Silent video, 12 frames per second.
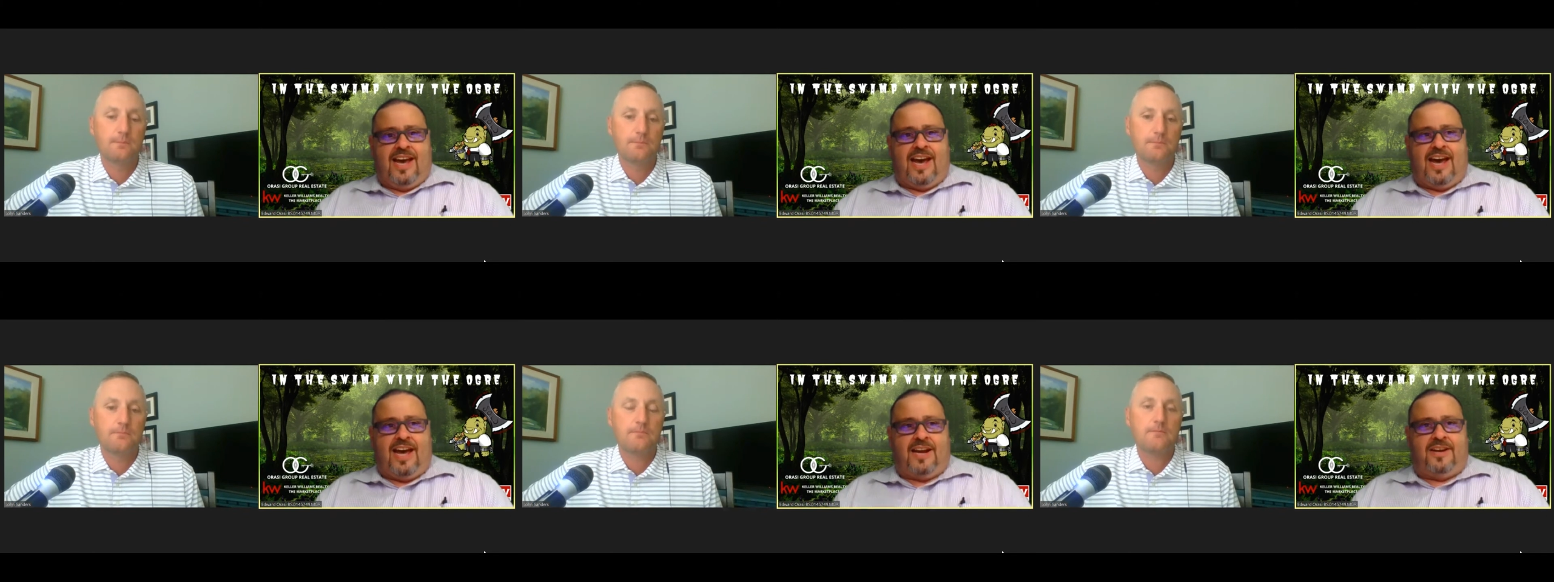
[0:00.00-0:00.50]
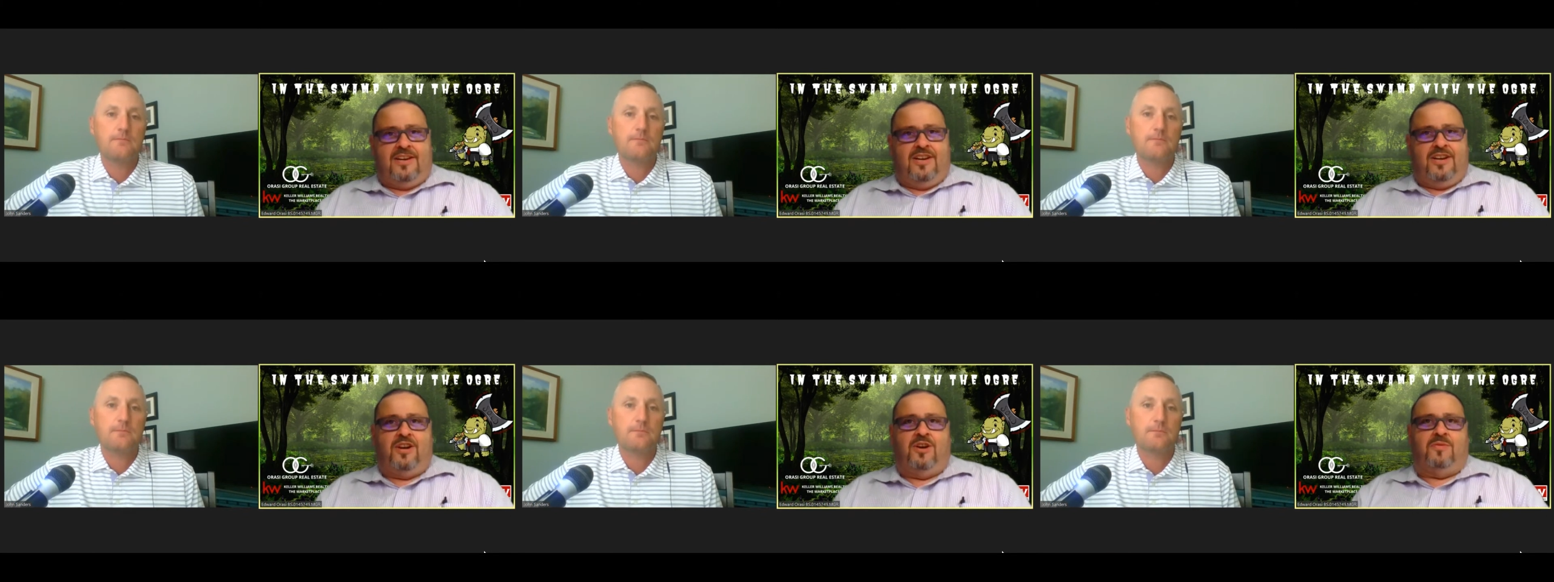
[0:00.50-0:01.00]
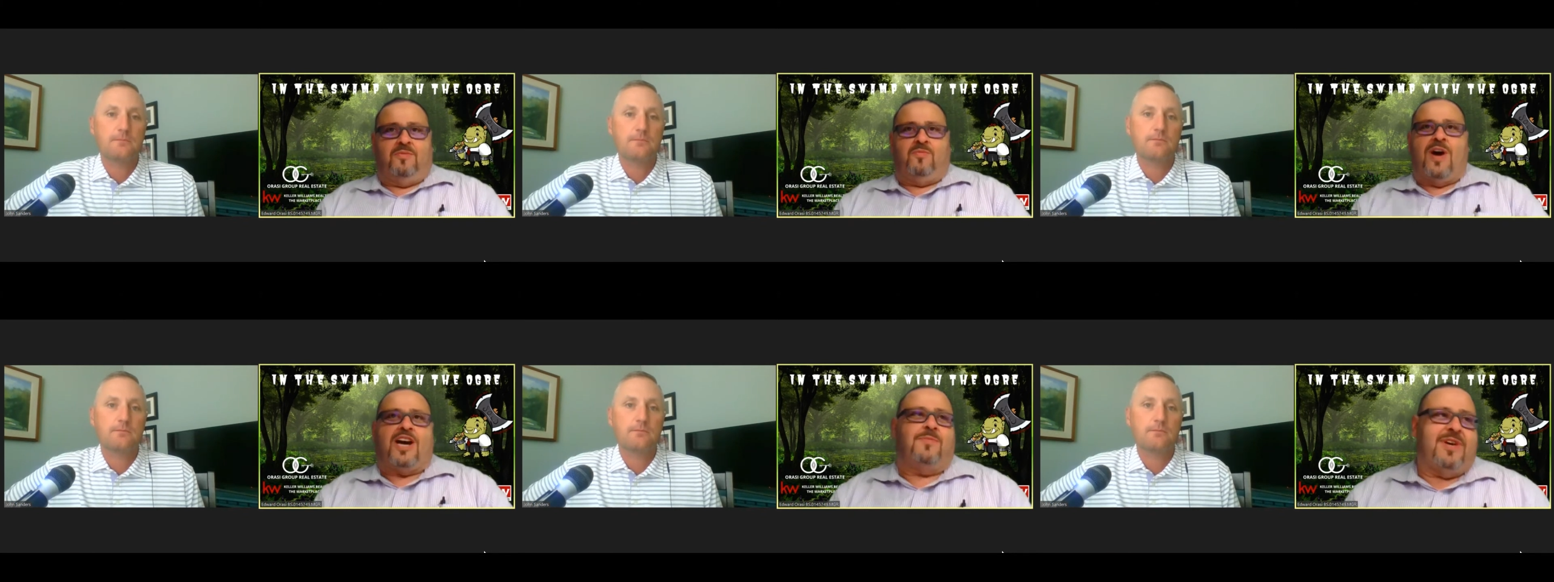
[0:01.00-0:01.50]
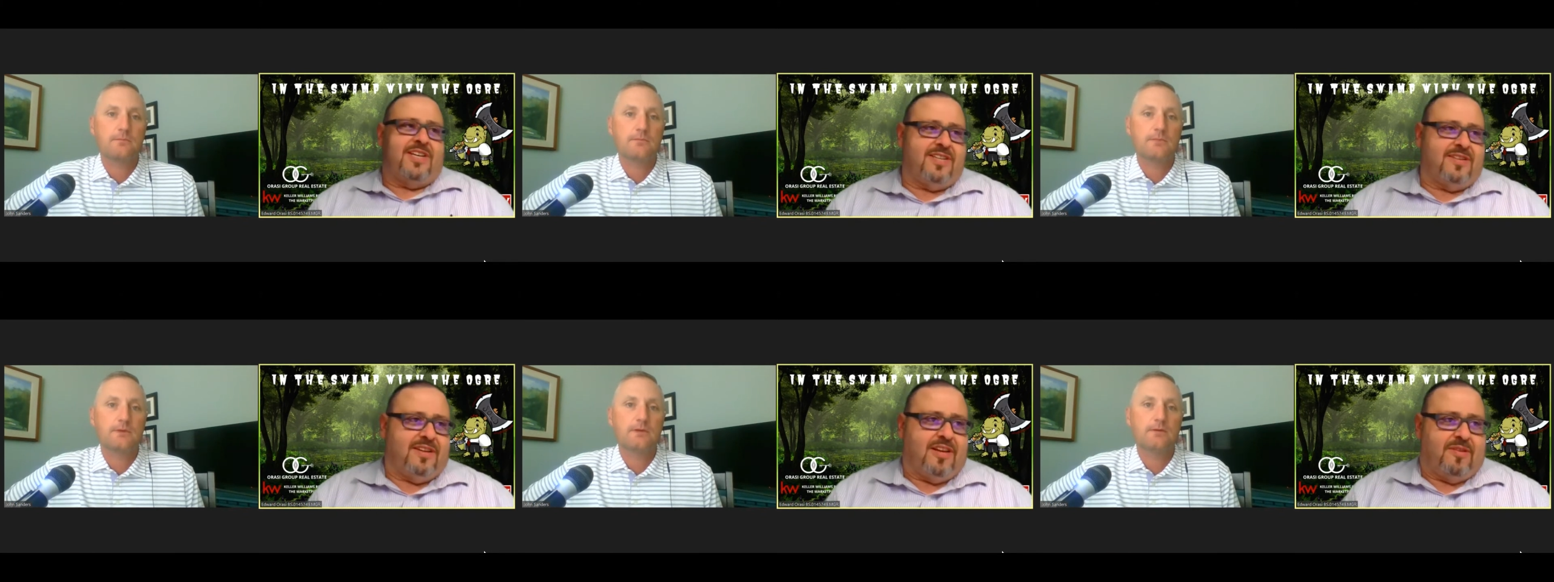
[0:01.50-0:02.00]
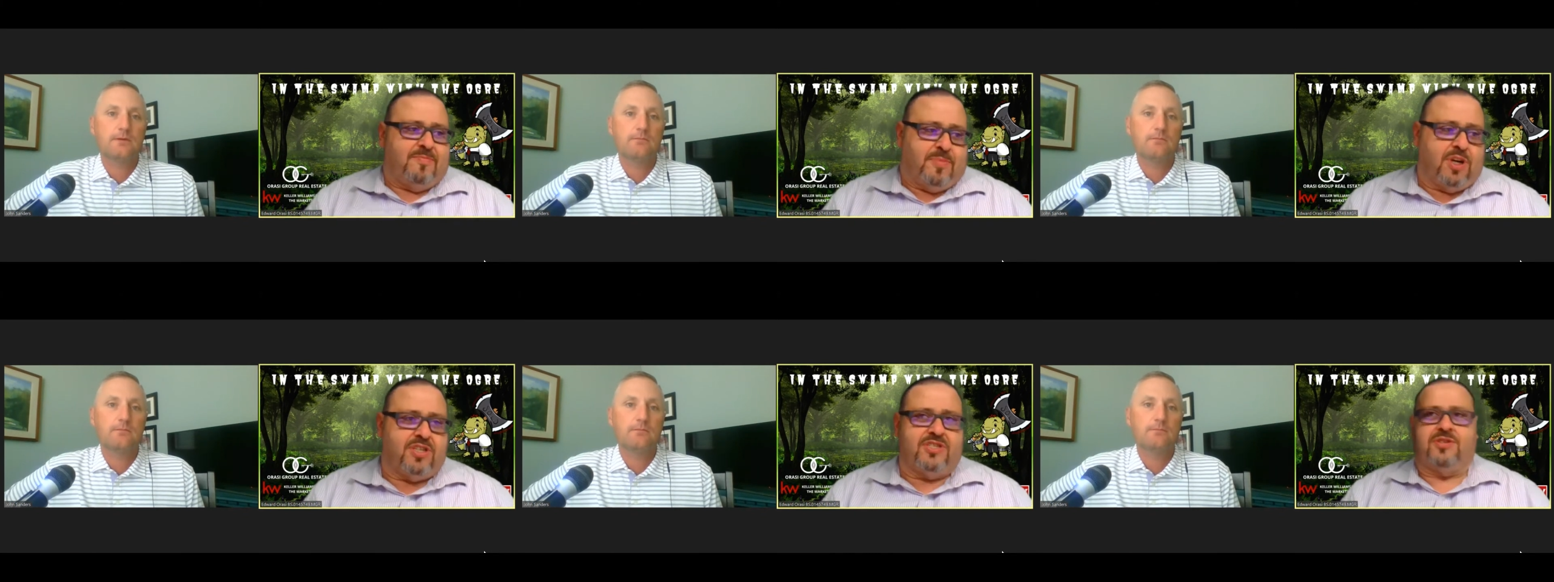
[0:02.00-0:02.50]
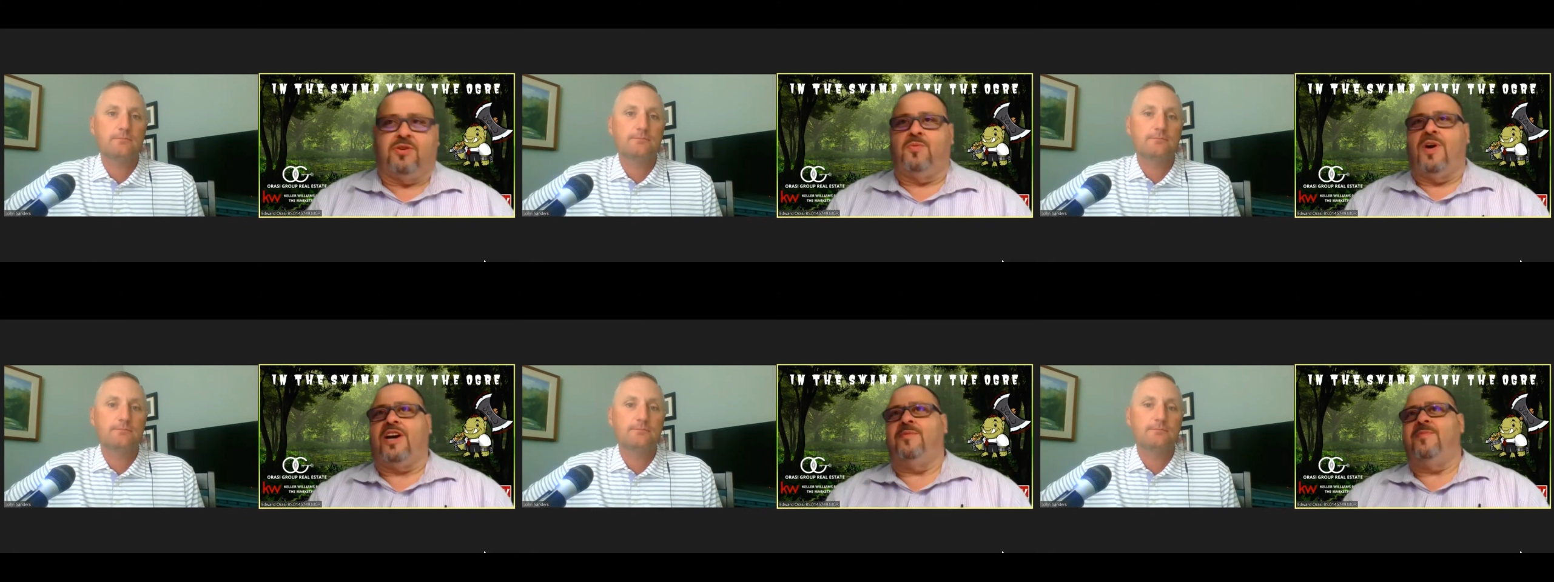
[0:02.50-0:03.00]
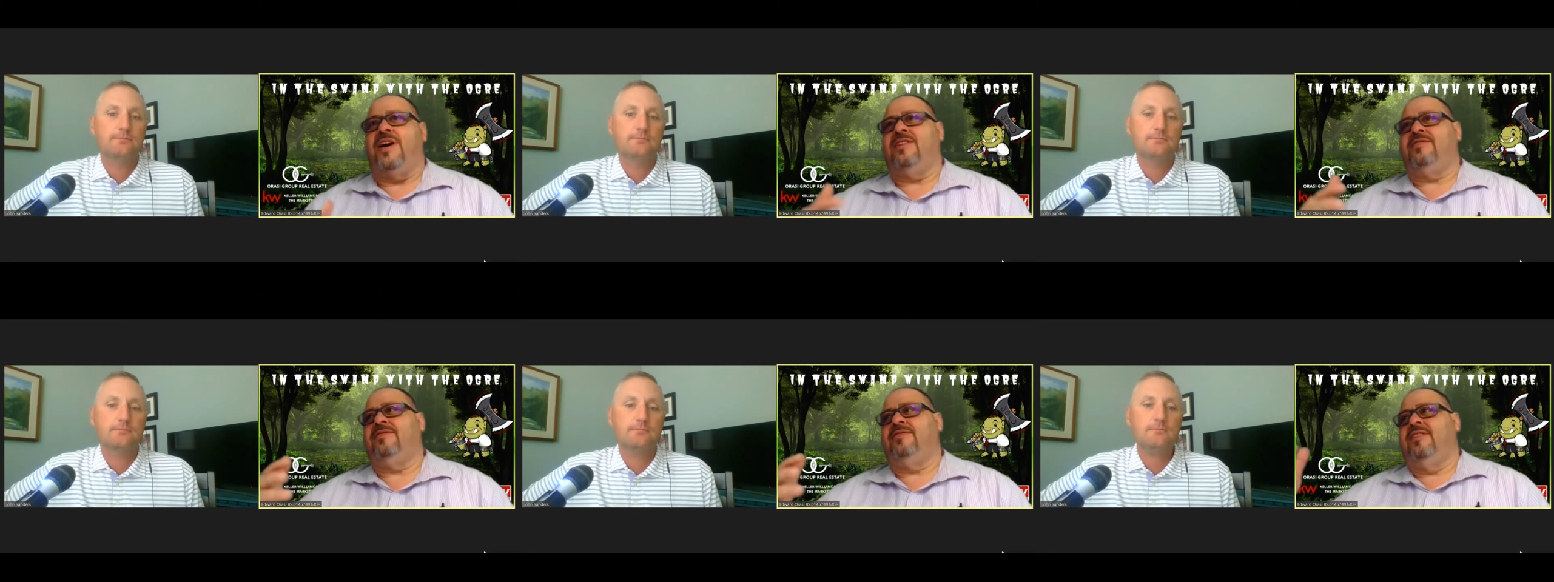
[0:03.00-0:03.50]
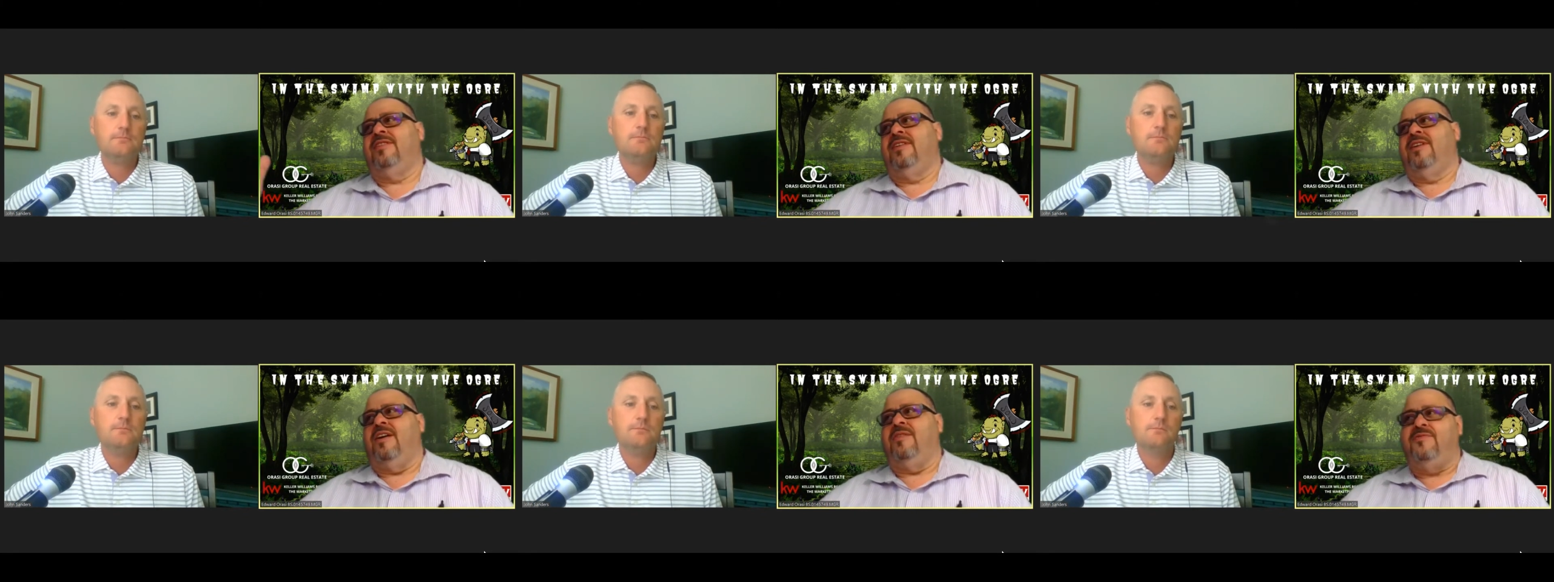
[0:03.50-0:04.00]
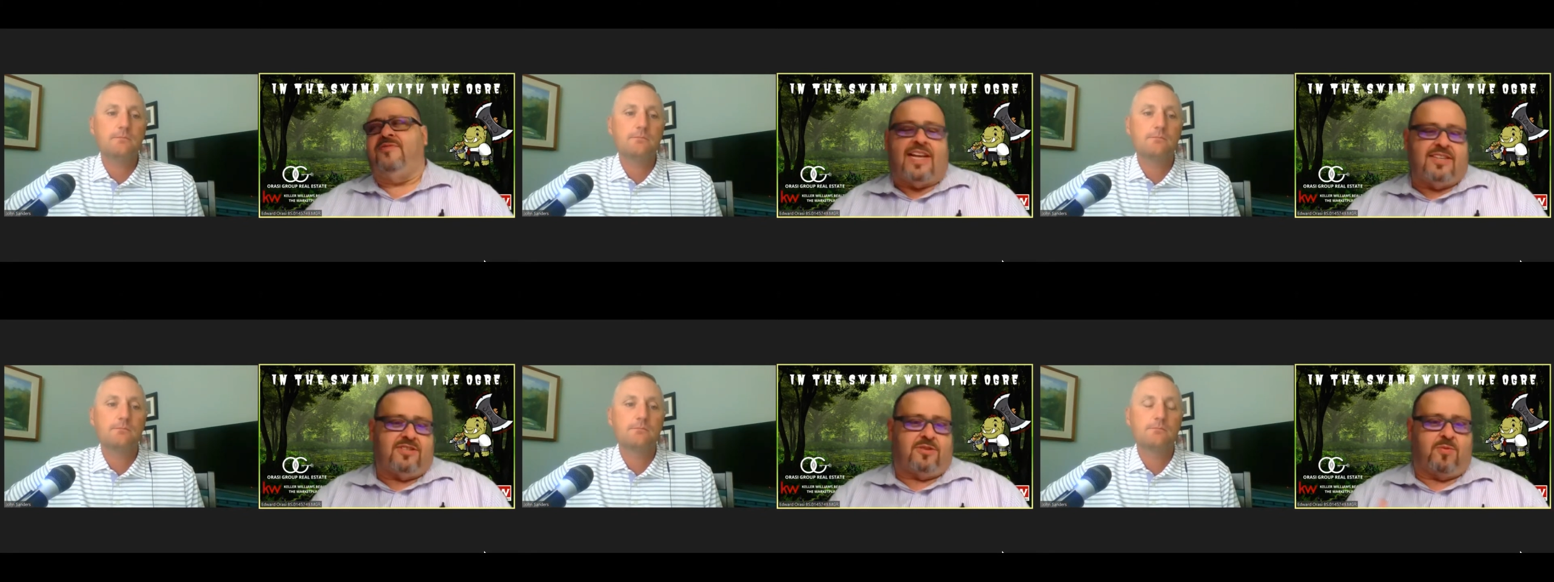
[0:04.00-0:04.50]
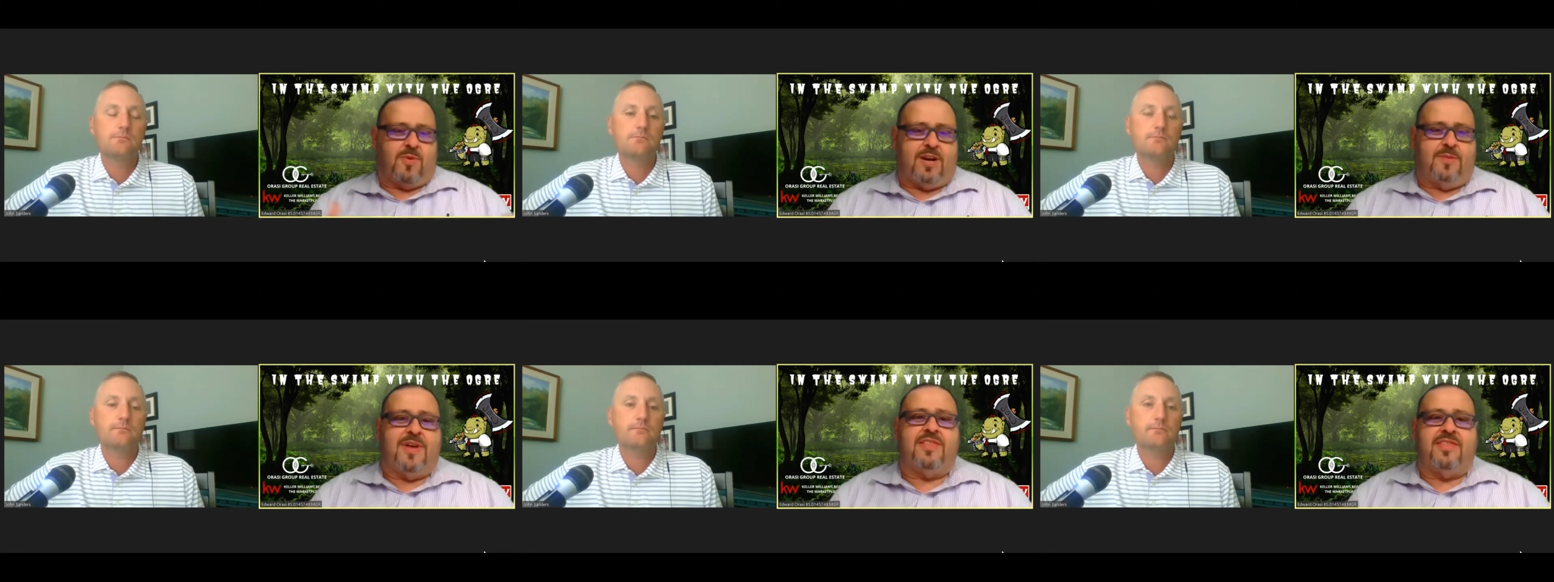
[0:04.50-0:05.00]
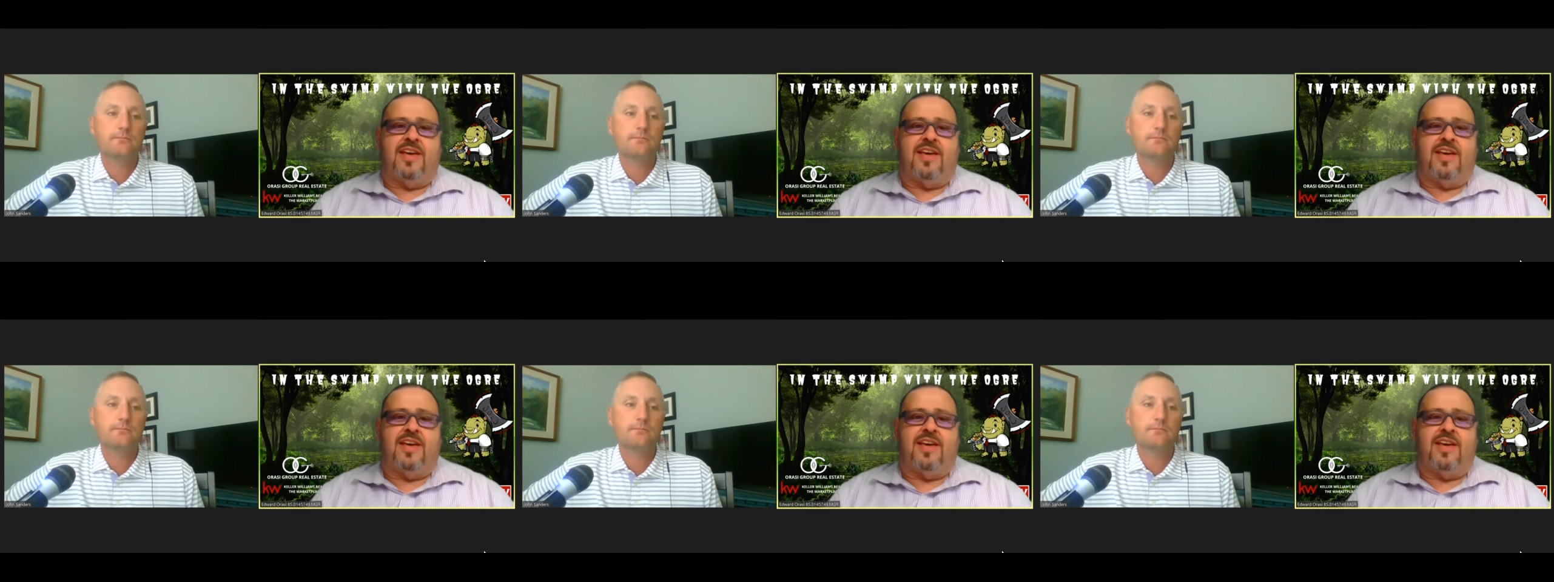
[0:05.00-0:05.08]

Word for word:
Speaker 1: and you know recommend uh, books or recommend events or recommend